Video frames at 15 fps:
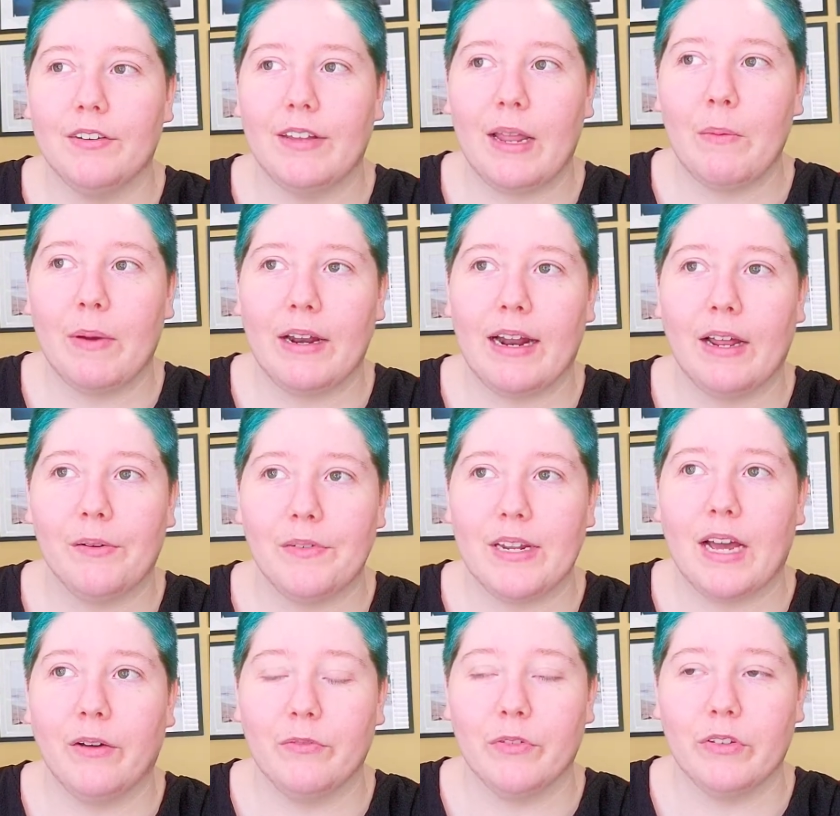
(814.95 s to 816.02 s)
They went out of
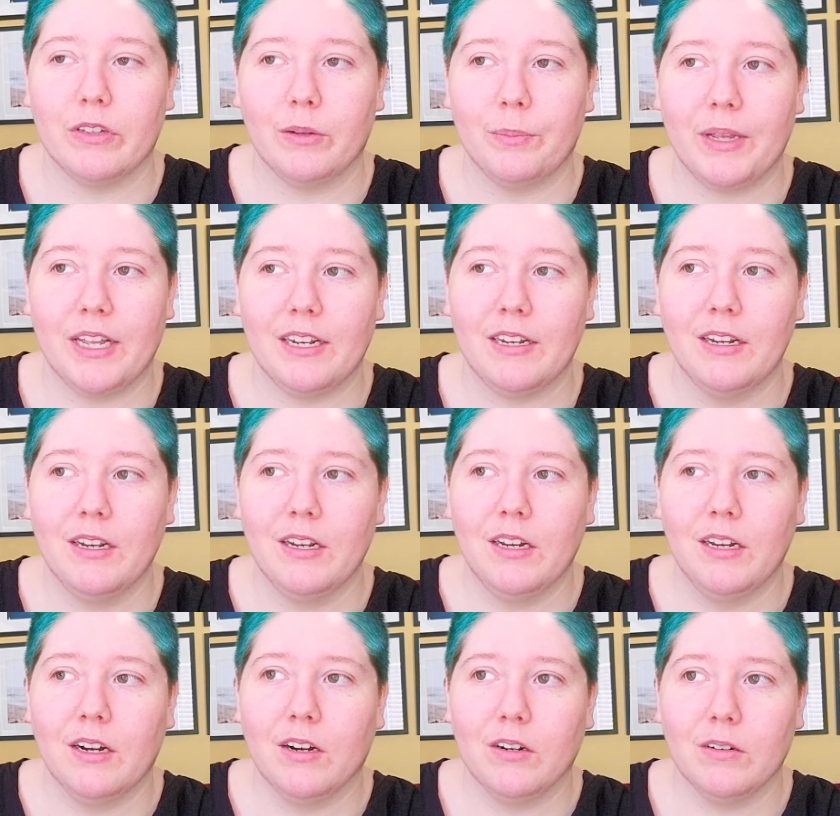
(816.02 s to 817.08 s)
town for a little bit,
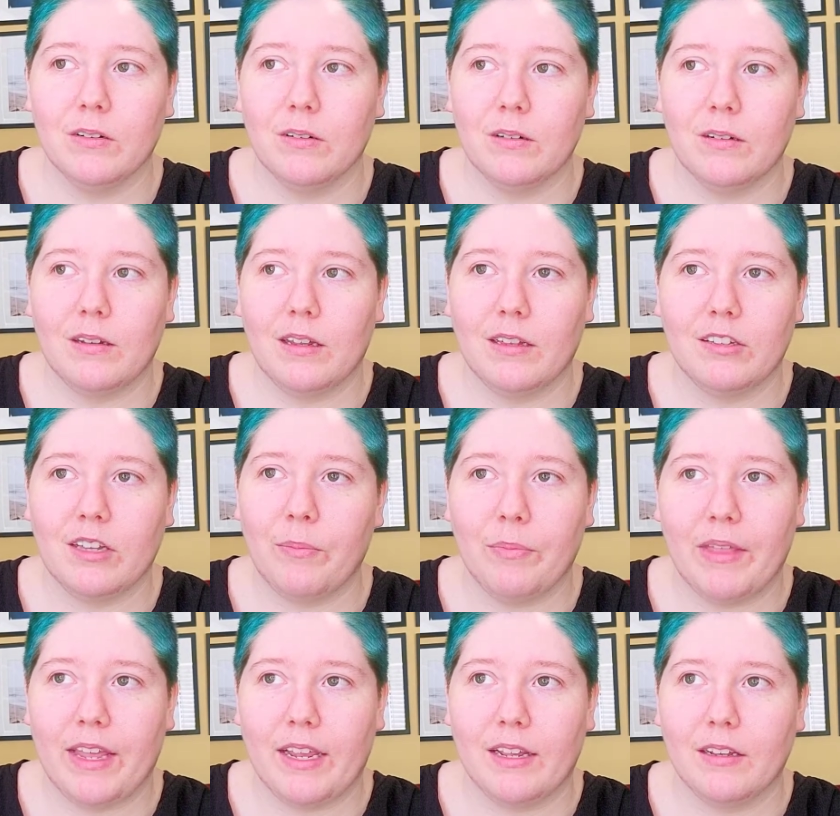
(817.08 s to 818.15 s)
or
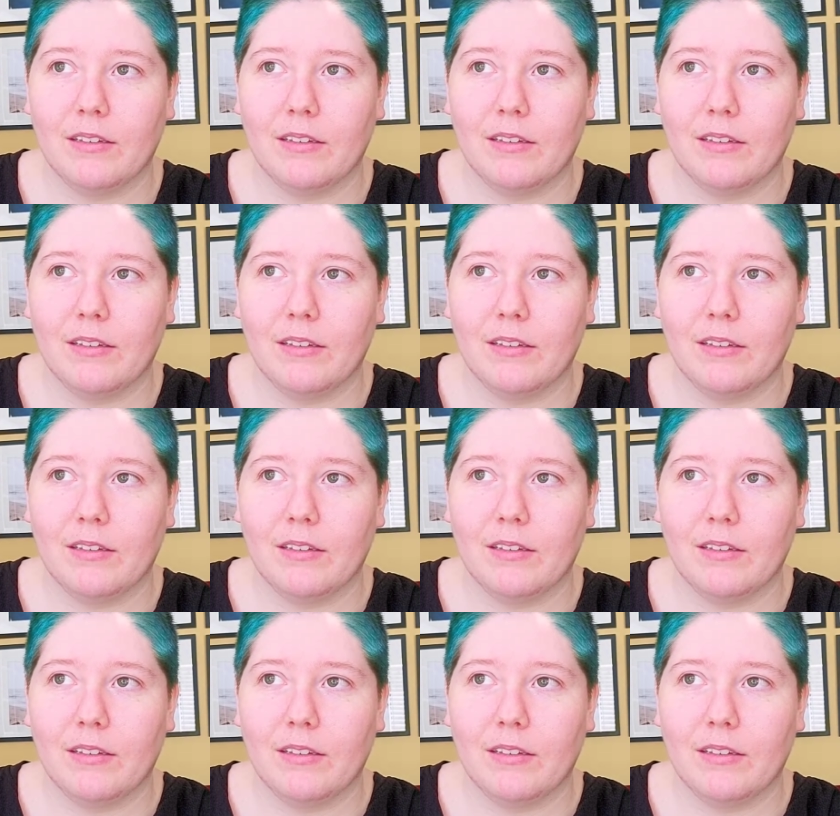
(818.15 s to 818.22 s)
something.